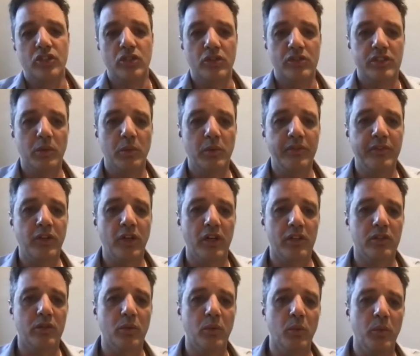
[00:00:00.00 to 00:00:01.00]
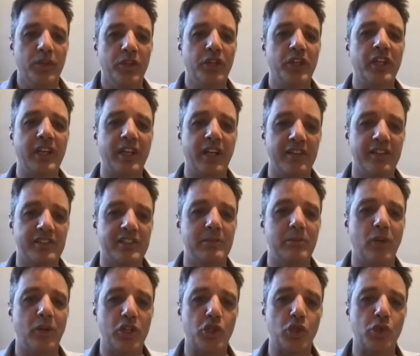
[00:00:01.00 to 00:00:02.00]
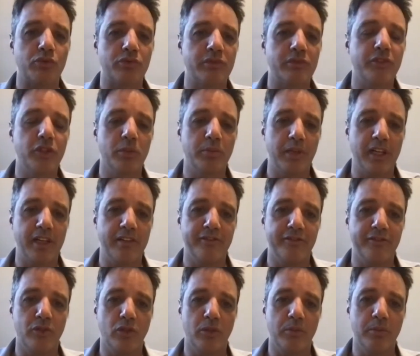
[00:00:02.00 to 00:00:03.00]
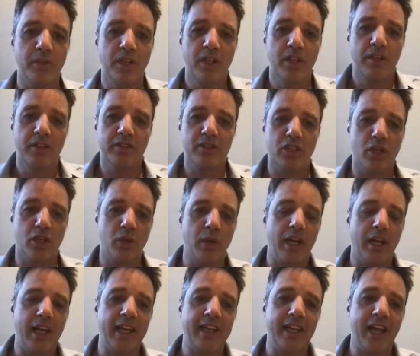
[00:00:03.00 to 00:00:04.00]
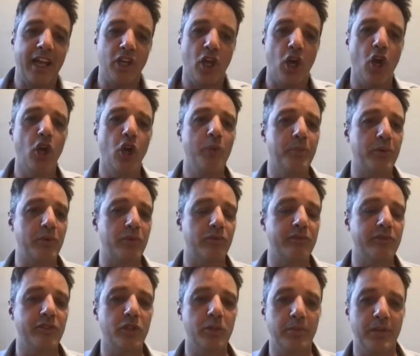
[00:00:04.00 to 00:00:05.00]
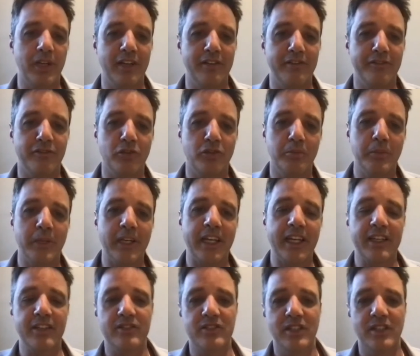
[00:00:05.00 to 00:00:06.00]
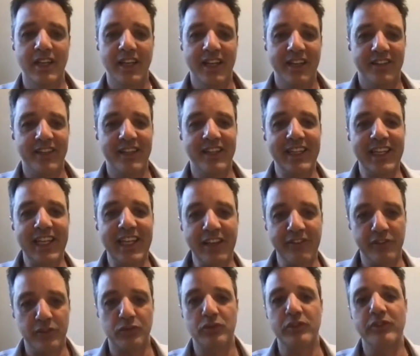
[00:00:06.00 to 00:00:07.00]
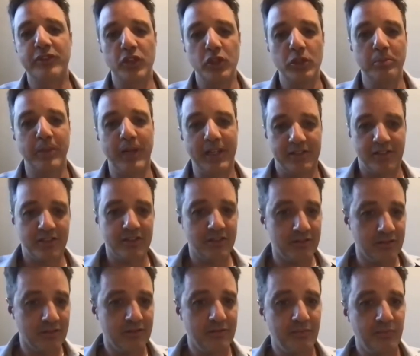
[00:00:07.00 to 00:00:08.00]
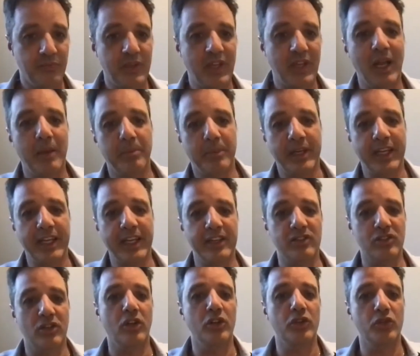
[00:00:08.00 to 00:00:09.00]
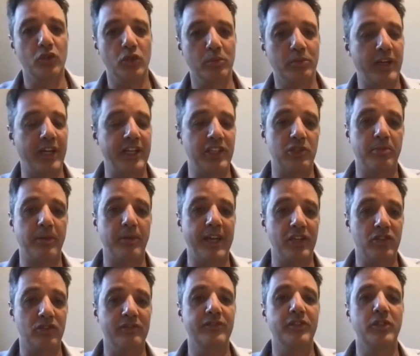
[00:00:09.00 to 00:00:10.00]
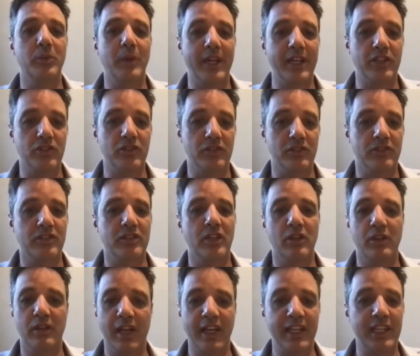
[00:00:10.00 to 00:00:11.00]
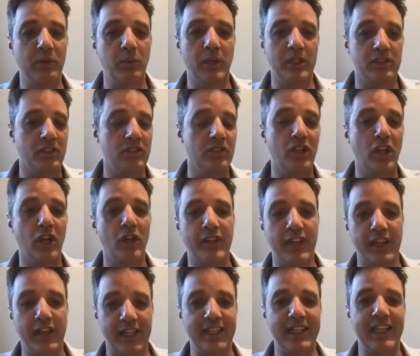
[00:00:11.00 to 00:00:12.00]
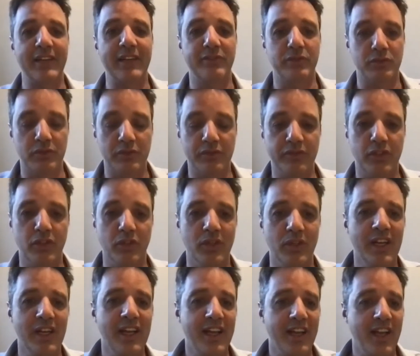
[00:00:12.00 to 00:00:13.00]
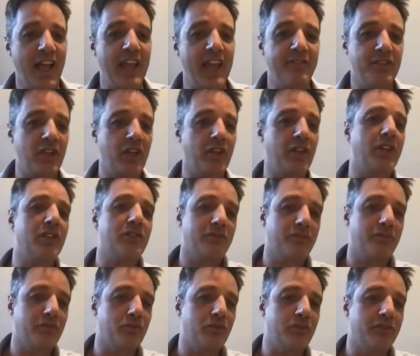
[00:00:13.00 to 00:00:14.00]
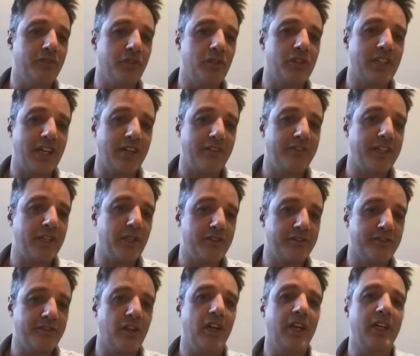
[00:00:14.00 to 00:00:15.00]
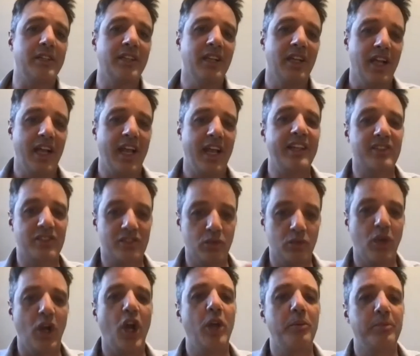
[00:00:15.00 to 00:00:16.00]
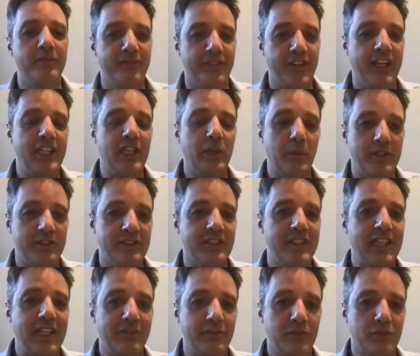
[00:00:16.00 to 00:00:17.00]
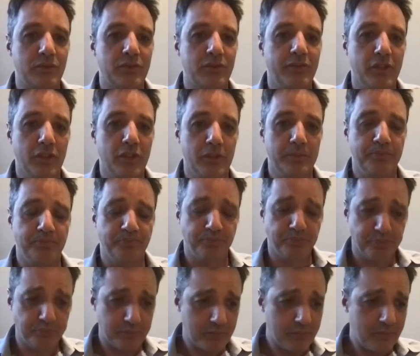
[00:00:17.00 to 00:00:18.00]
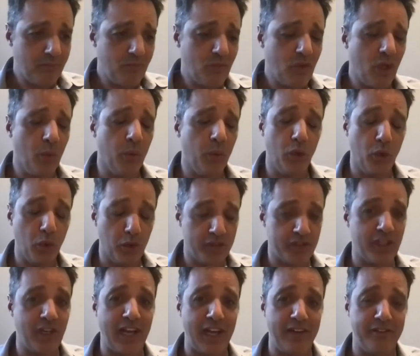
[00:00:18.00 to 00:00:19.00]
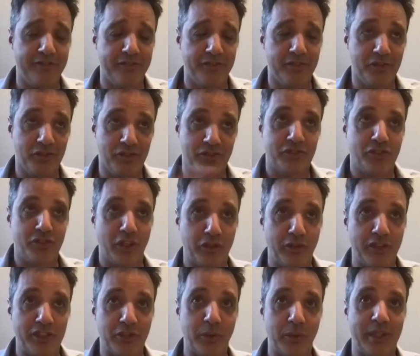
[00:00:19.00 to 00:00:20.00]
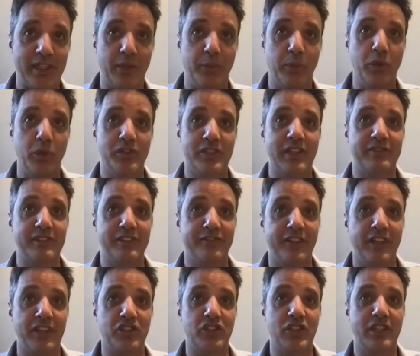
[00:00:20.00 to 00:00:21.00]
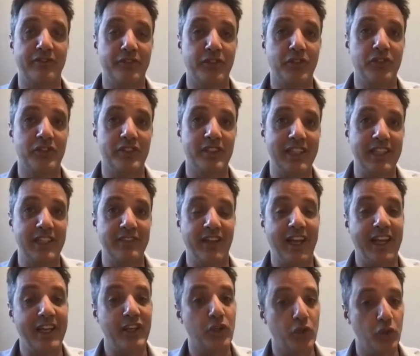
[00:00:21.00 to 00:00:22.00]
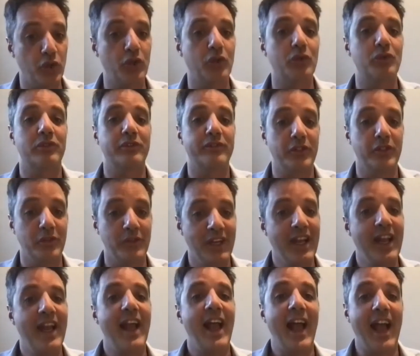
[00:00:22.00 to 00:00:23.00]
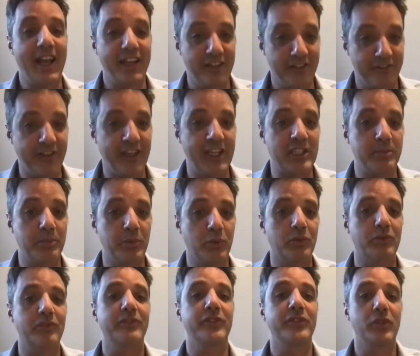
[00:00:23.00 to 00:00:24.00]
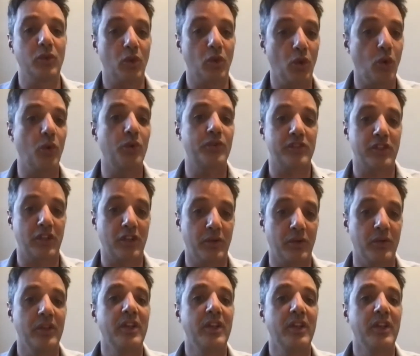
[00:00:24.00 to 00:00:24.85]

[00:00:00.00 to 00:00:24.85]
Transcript: So you can customize your review platform. So an open review platform means the leave a review button appears on your branch page or view agent. So anyone can go there and leave a review. Even though those reviews are verified, it's still open for anyone to leave a review. We also have, just to digress quickly, we also have the functionality for you to leave a Google review and a Facebook review also.